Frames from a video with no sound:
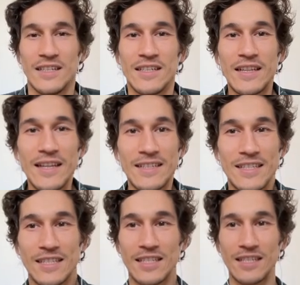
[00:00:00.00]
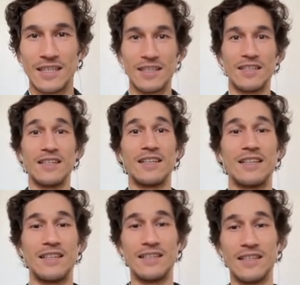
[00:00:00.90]
Let's
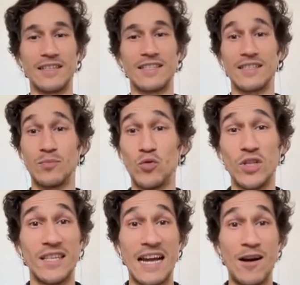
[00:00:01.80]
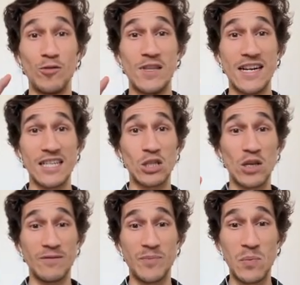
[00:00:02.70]
let's put it out there
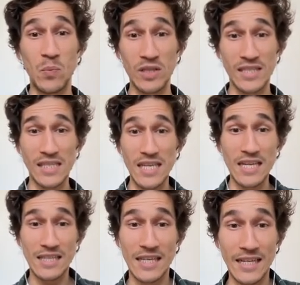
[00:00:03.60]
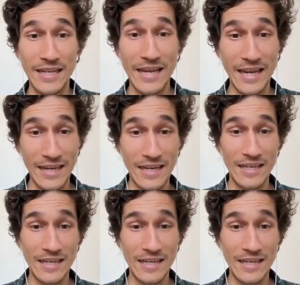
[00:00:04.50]
so people see it and they